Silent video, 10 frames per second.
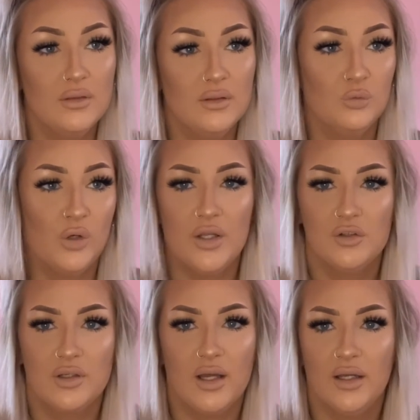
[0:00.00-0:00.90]
ride or
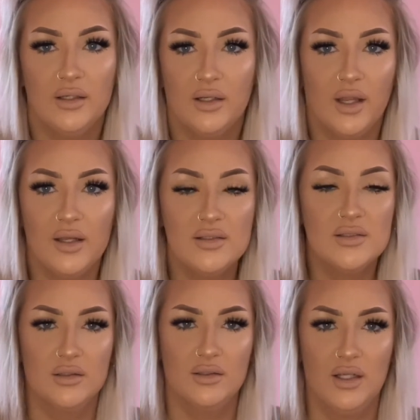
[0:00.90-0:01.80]
die, I guess,
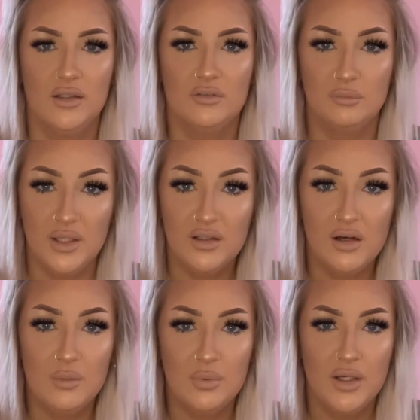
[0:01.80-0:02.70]
kind of
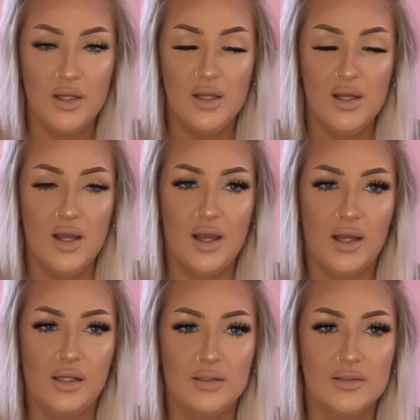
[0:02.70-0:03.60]
makeup.
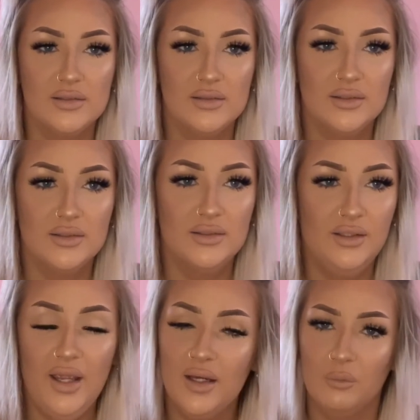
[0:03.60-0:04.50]
And
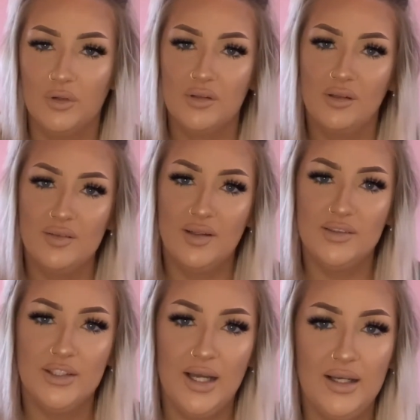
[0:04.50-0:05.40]
yeah, we're just going to sit and
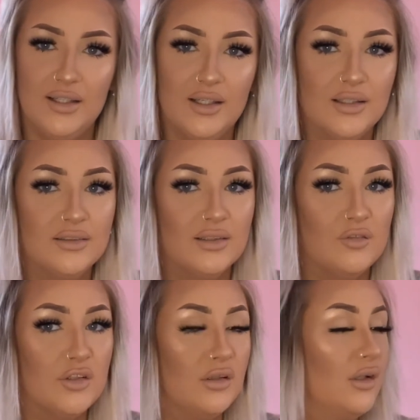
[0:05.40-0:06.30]
chat, and I'm
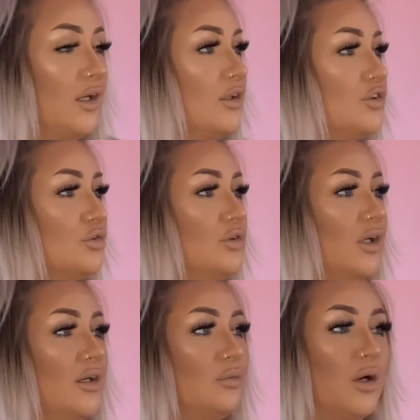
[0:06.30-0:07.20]
just going to kind of show you
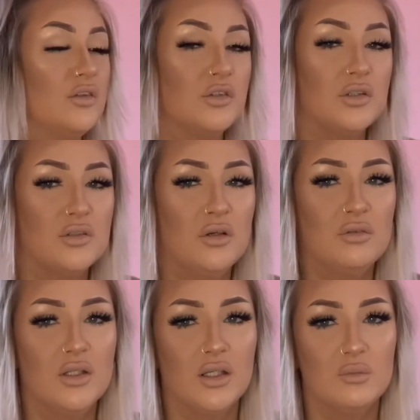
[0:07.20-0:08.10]
guys what I do. It's not
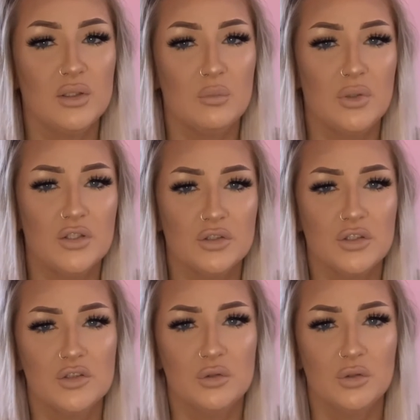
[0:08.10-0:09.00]
really going to be a major
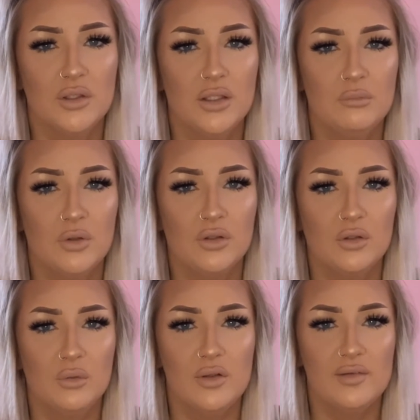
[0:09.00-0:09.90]
tutorial, I'm not going to
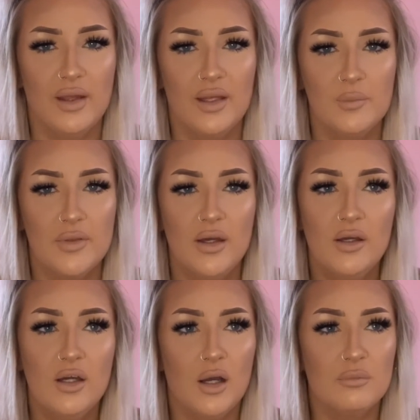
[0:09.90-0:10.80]
go in depth.
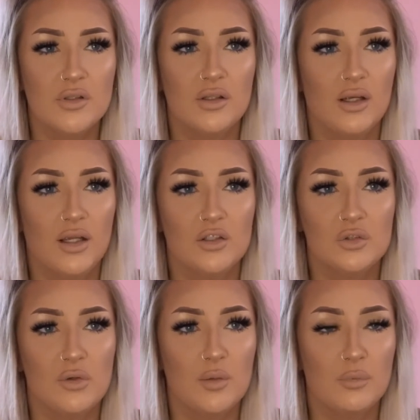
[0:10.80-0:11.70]
I'm just going to kind of show
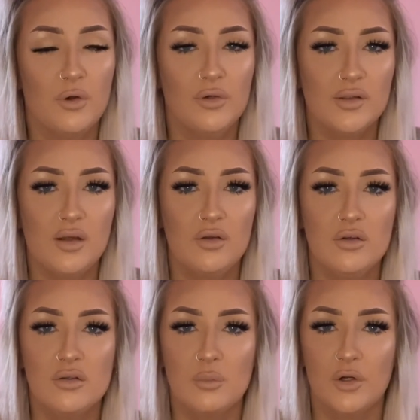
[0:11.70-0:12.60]
you the products I
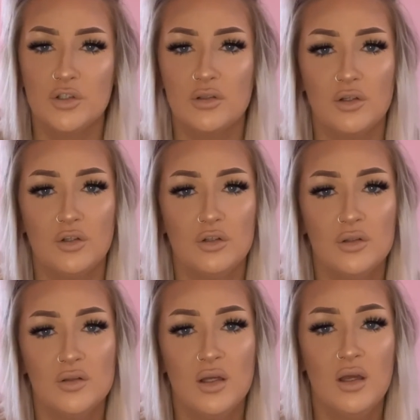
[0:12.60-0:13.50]
use, the brushes I use,